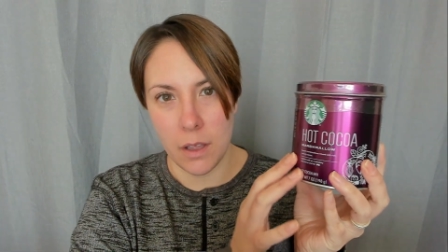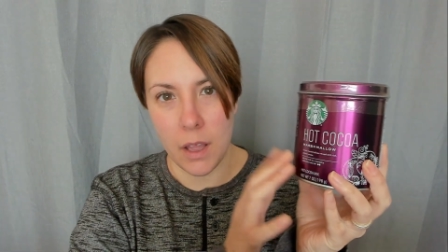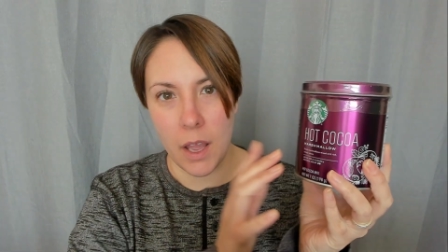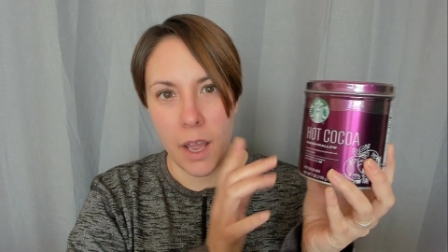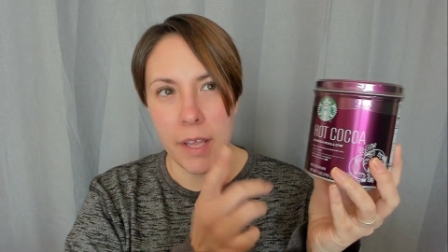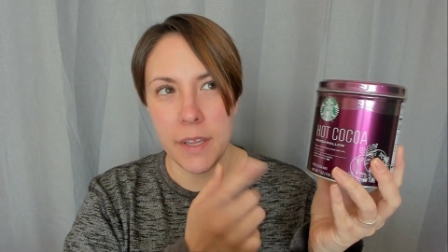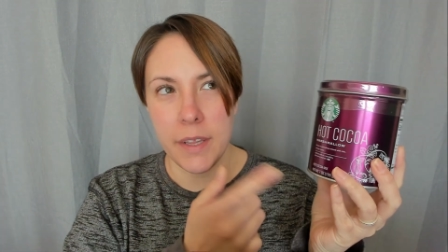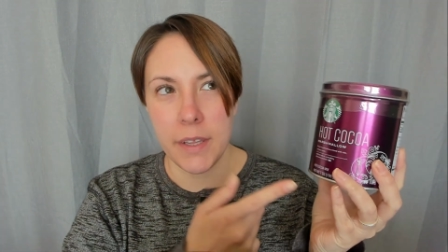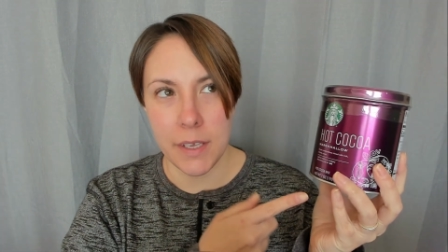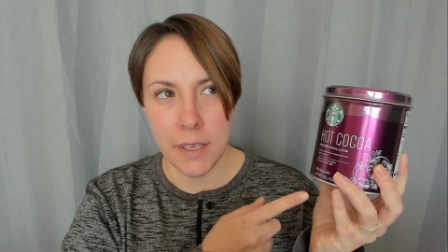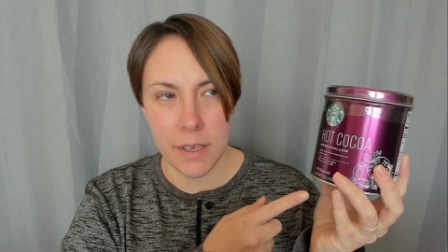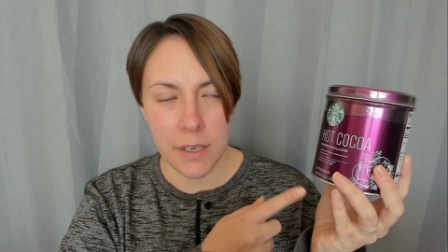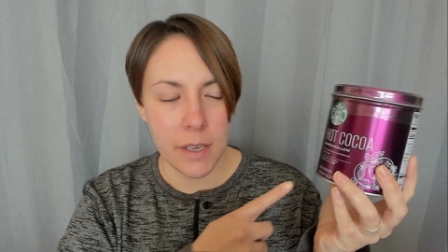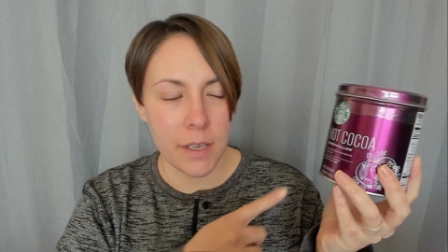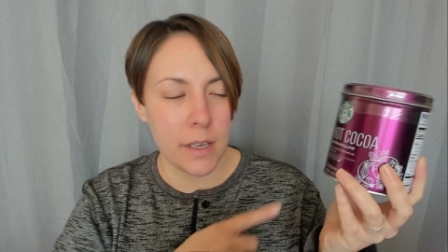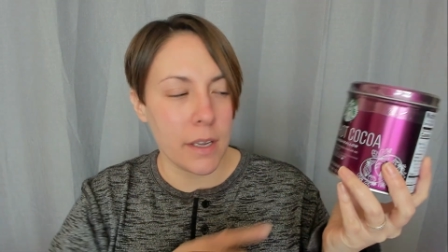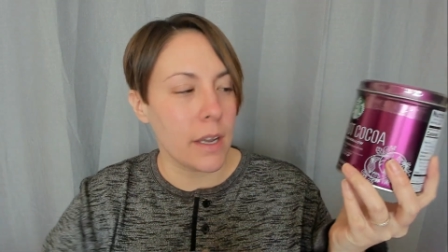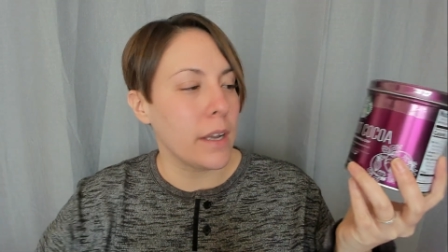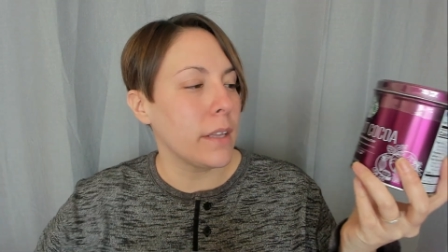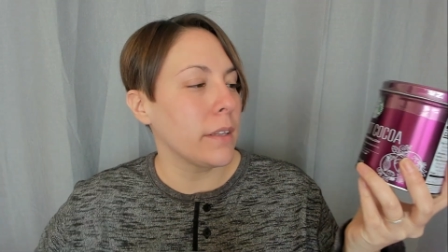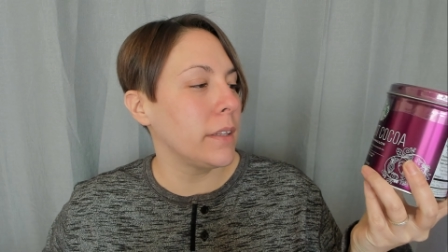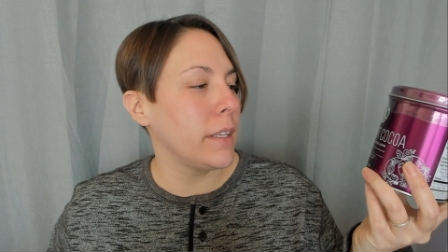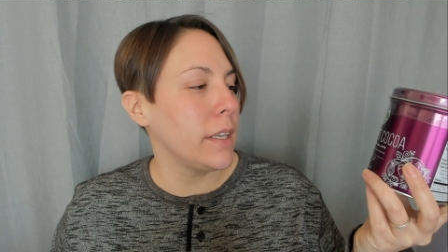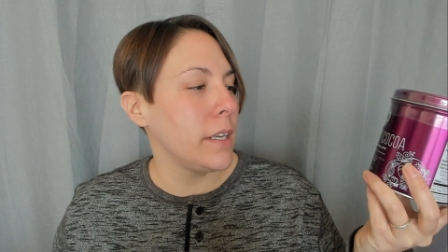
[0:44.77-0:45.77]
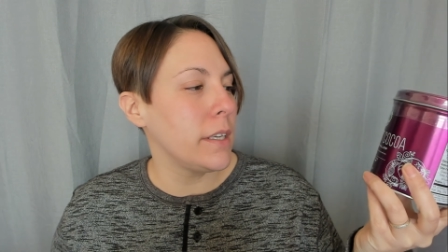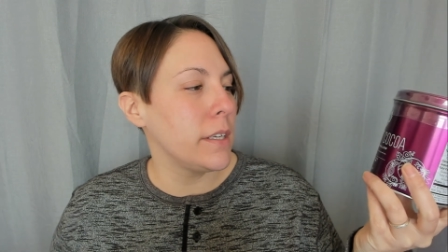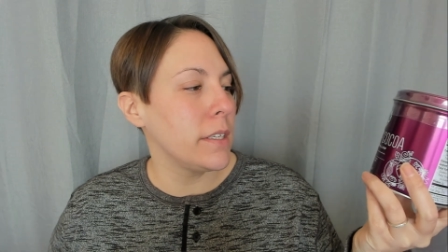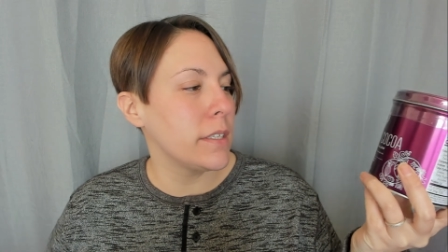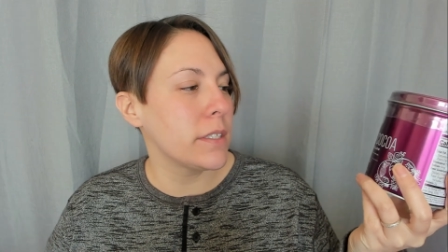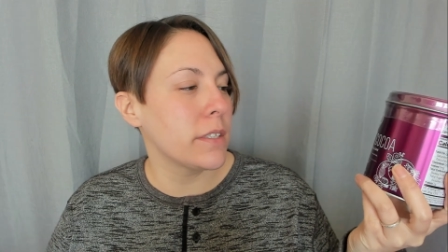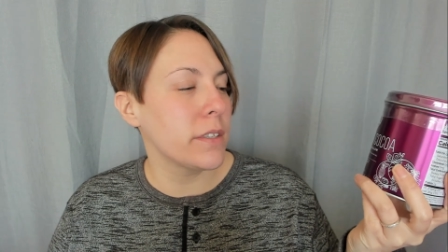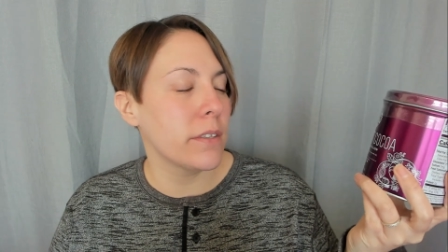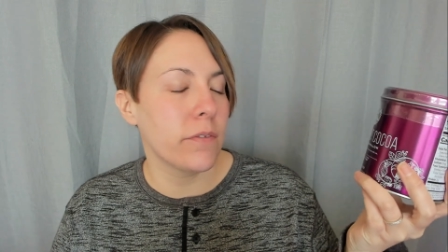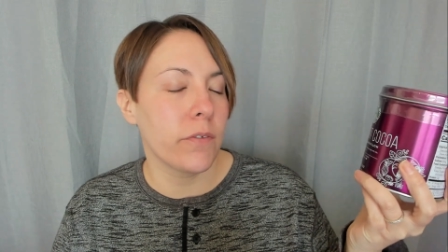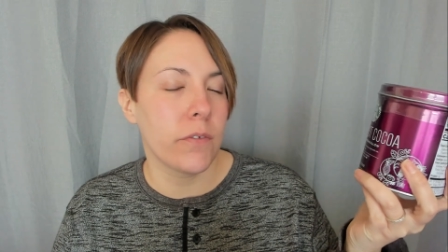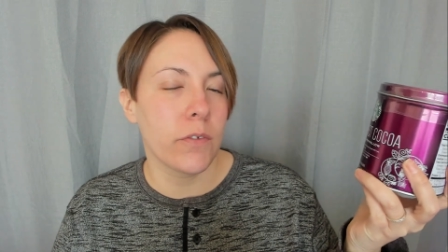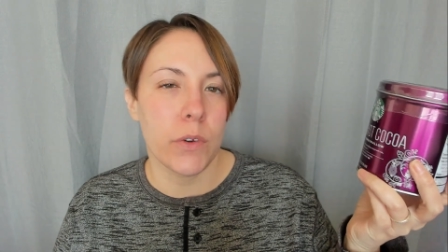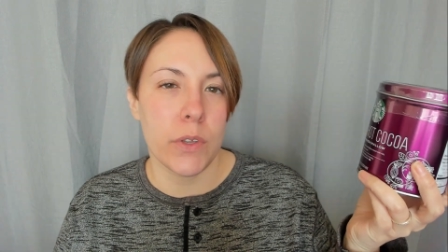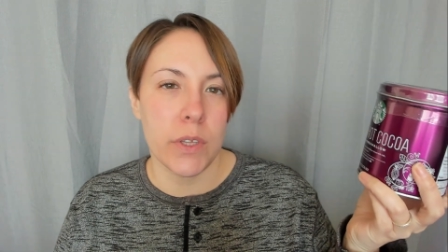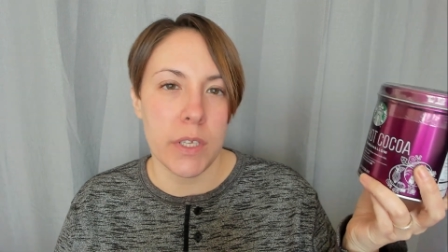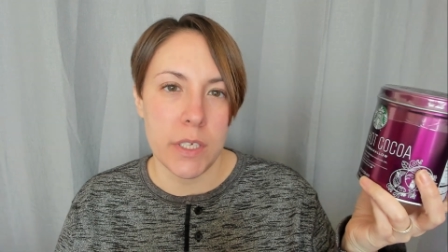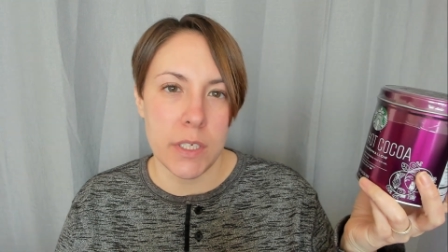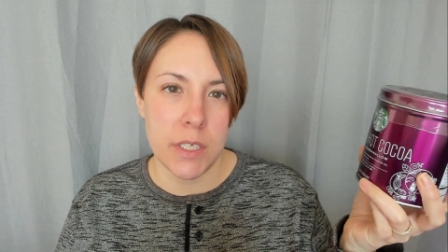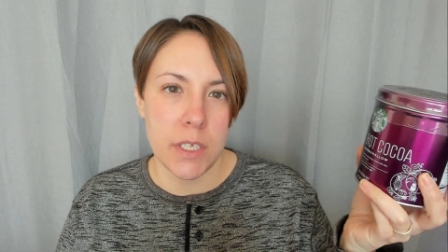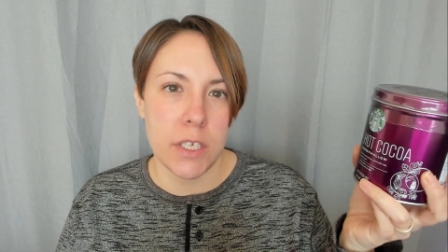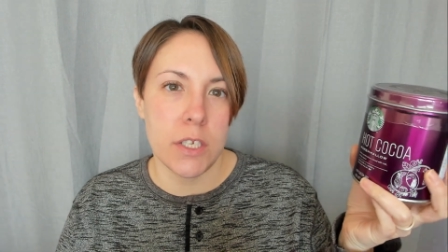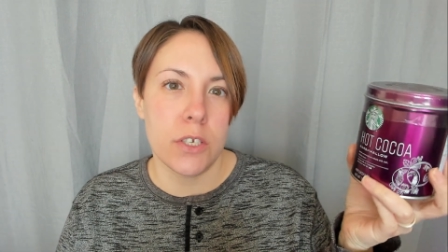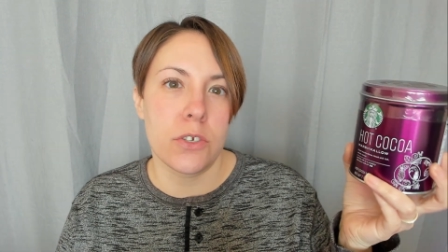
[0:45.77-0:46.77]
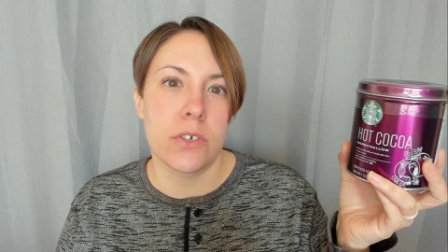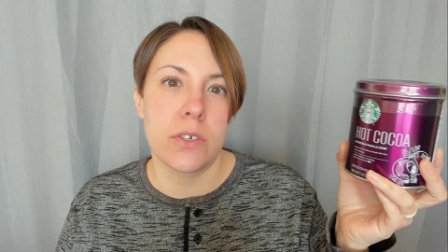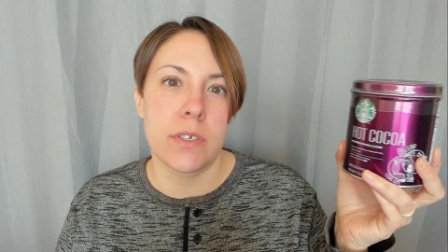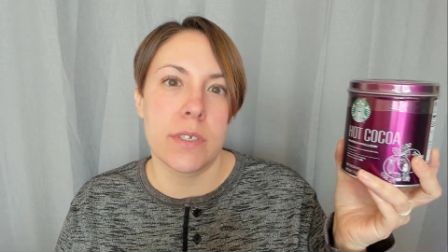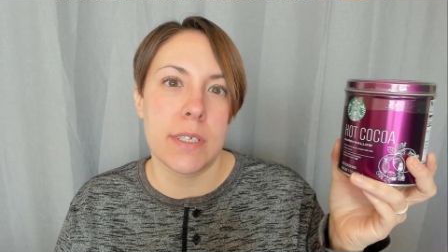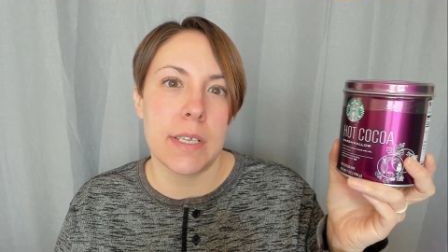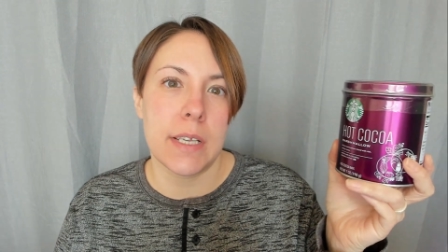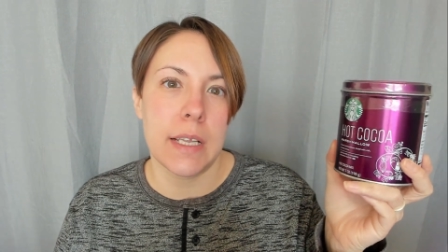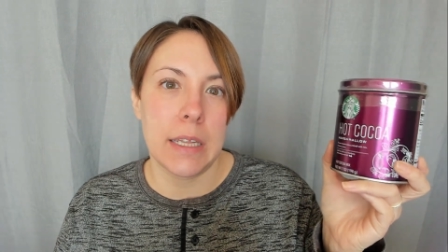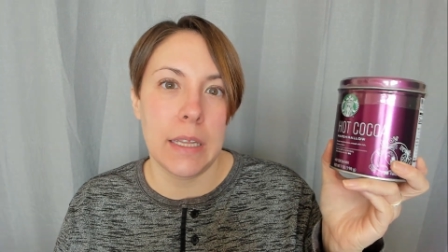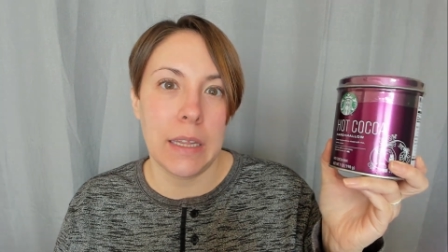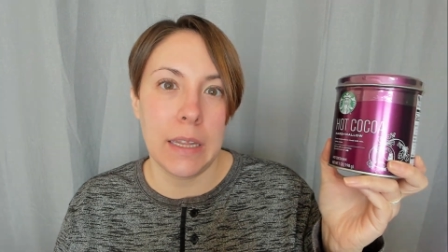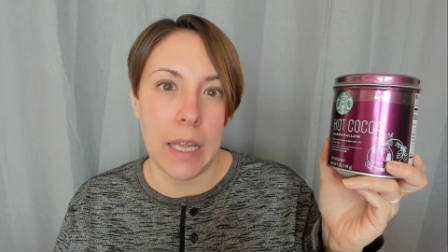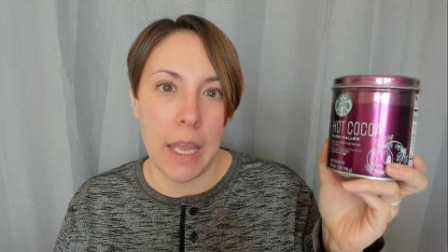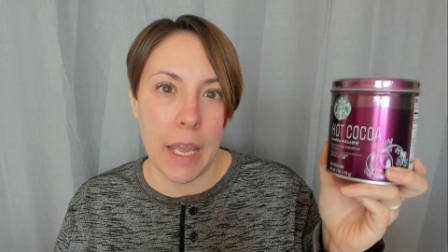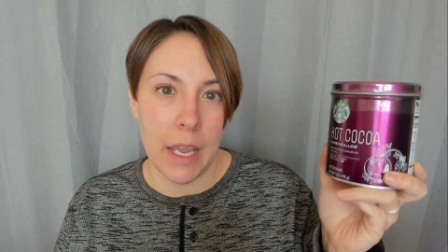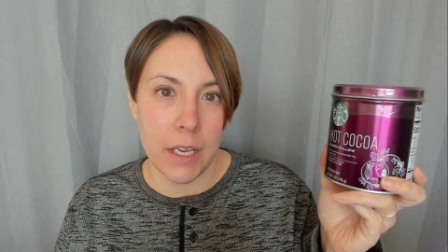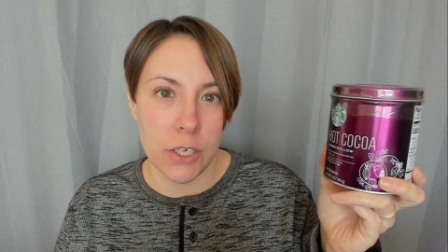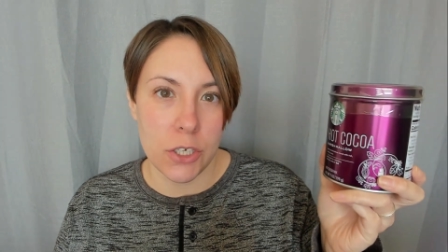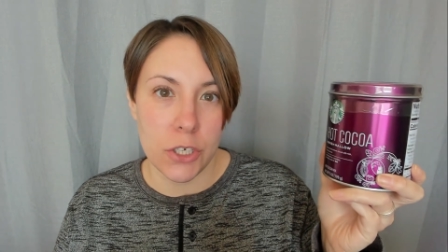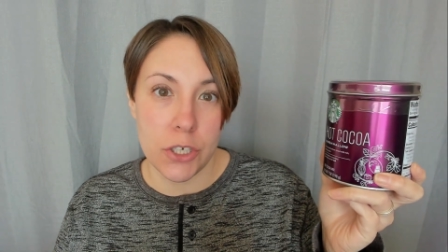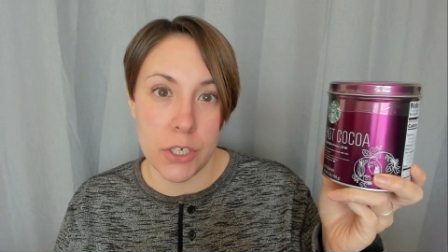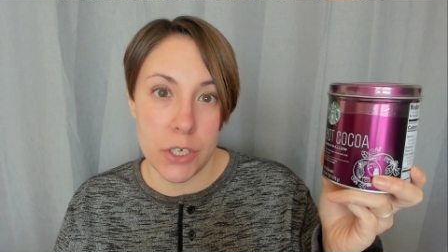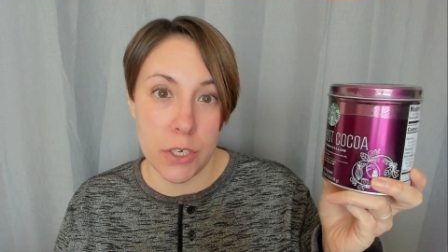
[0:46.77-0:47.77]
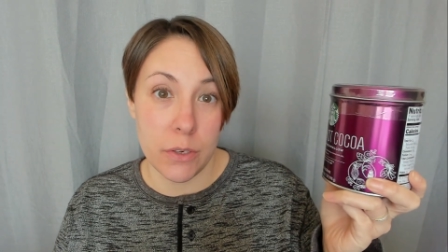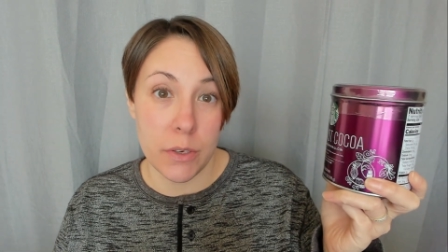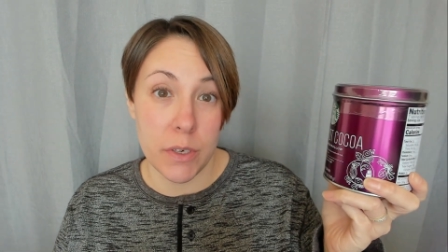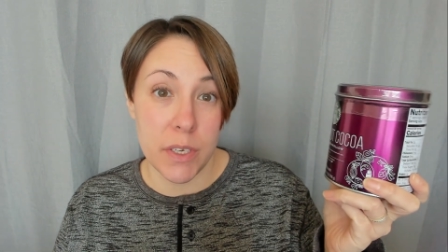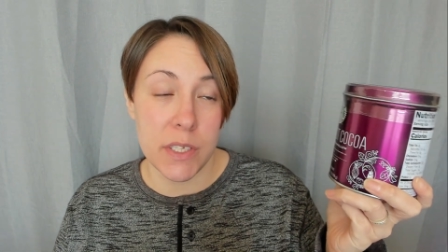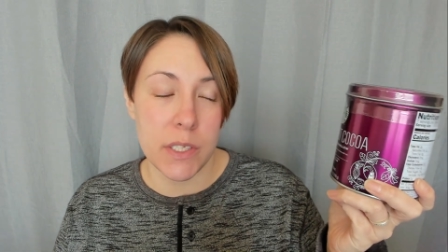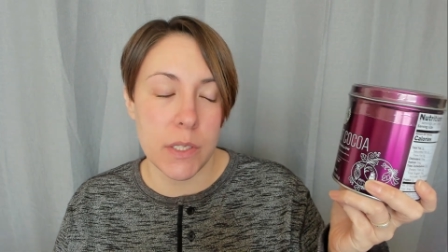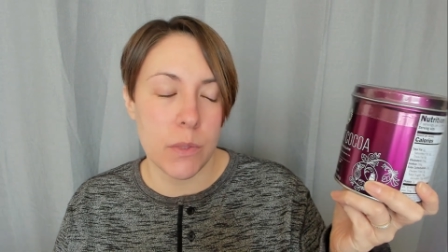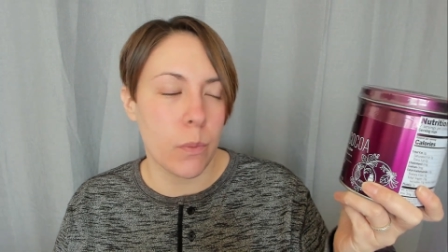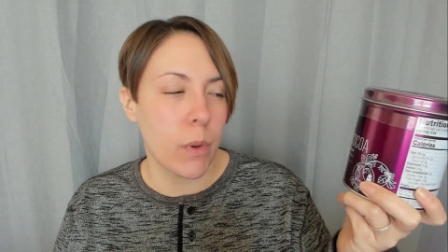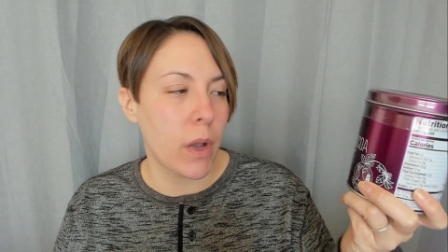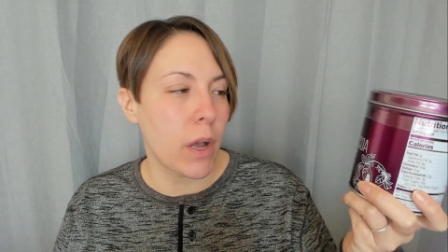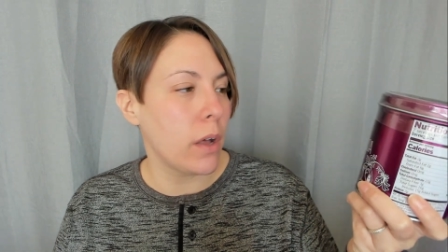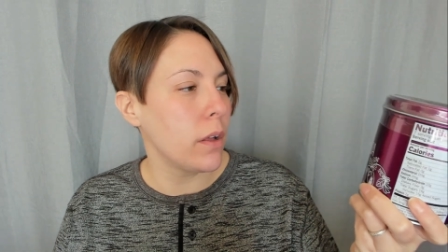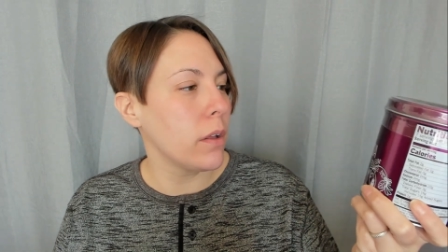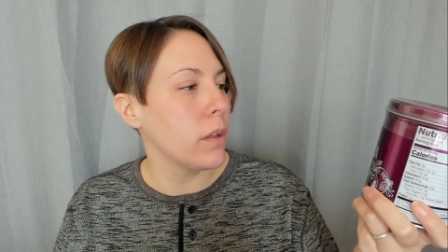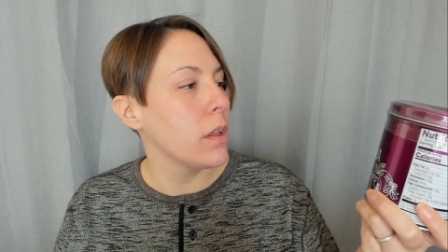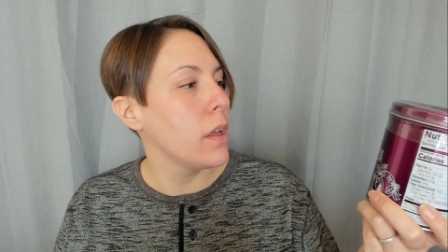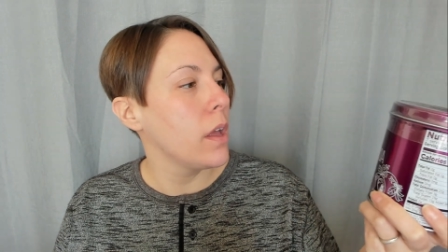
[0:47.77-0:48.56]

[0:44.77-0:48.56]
I think I got these for the teachers last year as well.